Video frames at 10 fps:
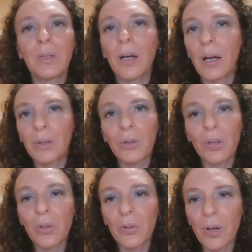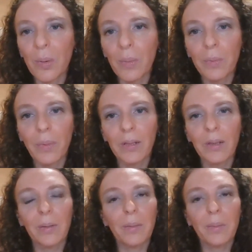it got to Europe,
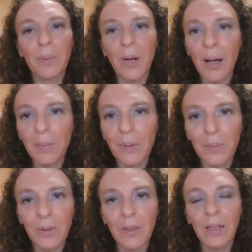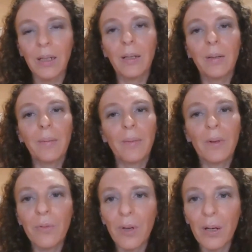but probably
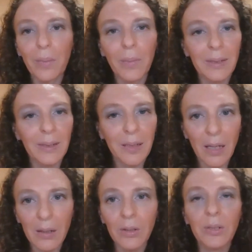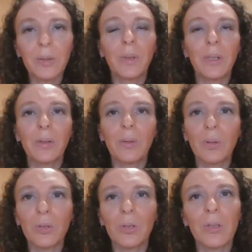via mosquitoes, but
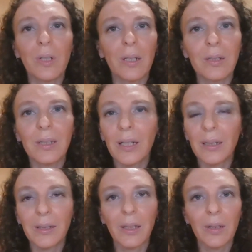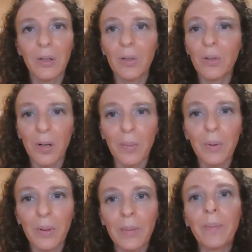also there are ticks in Europe.
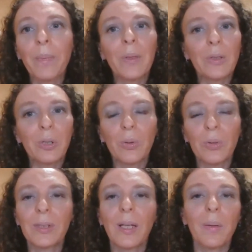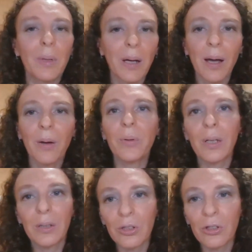So somehow
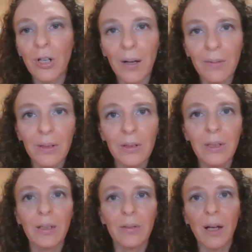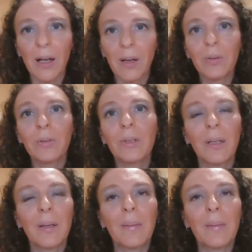it traveled around,